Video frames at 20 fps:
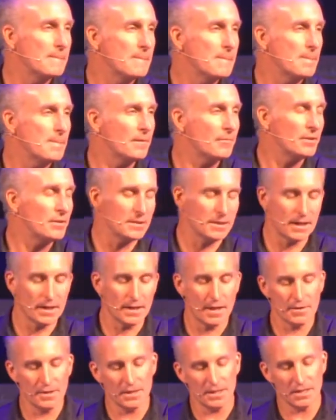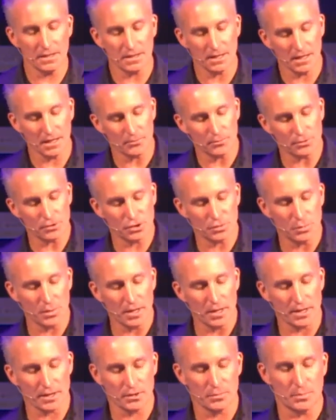In fact, I, I think he gained
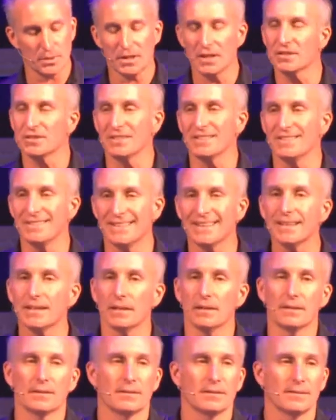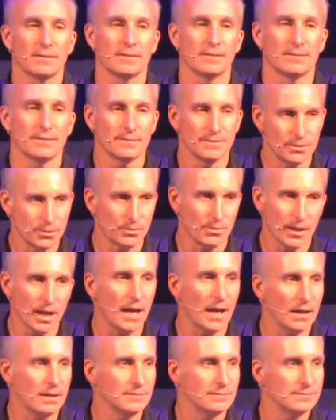respect because he didn't do
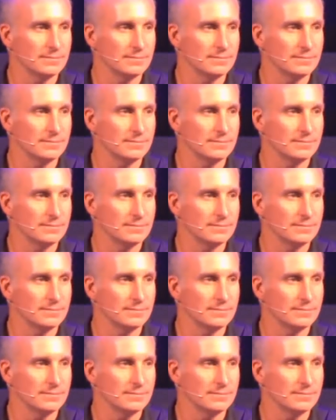that.